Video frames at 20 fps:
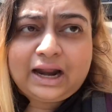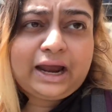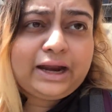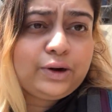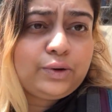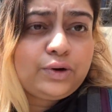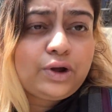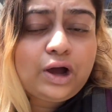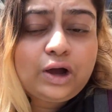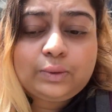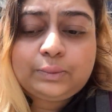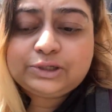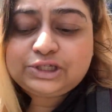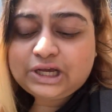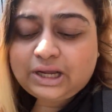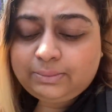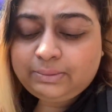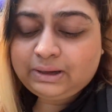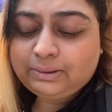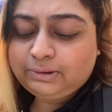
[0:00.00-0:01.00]
I don't know how much
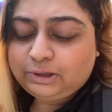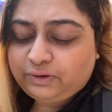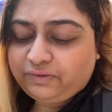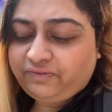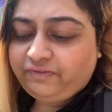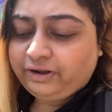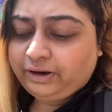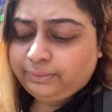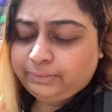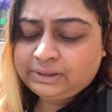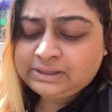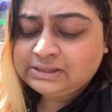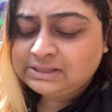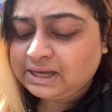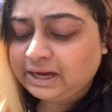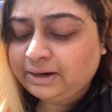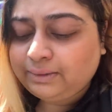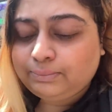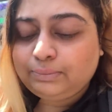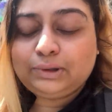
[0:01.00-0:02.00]
I'll be able to film
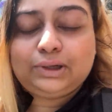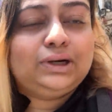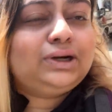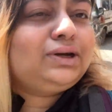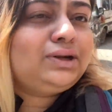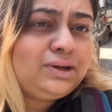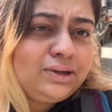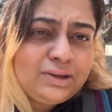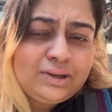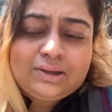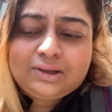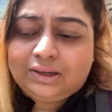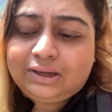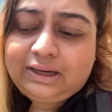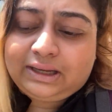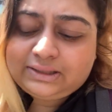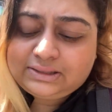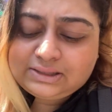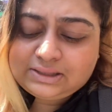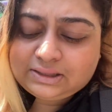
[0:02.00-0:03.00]
inside, but
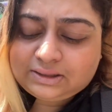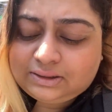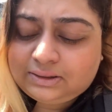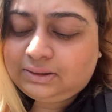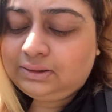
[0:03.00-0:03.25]
let's see.